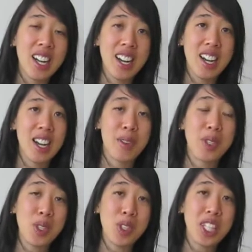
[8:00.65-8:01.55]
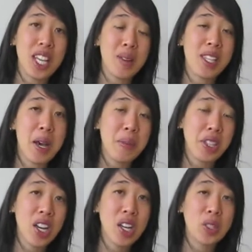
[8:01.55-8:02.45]
um, username down
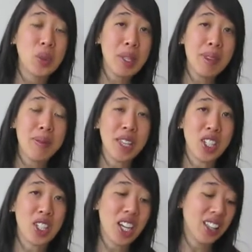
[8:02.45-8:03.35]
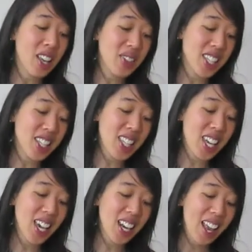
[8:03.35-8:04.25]
below. Tweet me a picture, I'd love to see
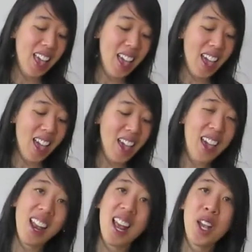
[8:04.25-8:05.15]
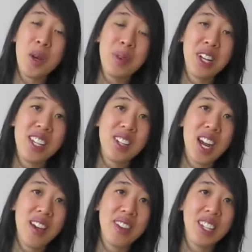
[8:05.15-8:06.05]
it. And I hope you guys are
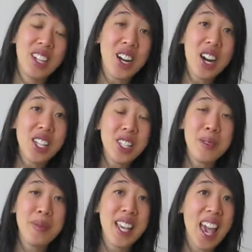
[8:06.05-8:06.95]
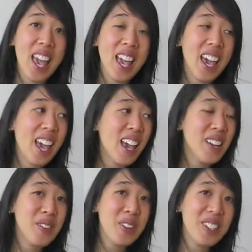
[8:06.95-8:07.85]
having an awesome day,
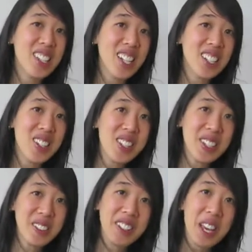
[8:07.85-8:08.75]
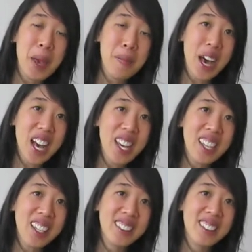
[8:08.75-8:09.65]
and we will talk to you soon. Bye!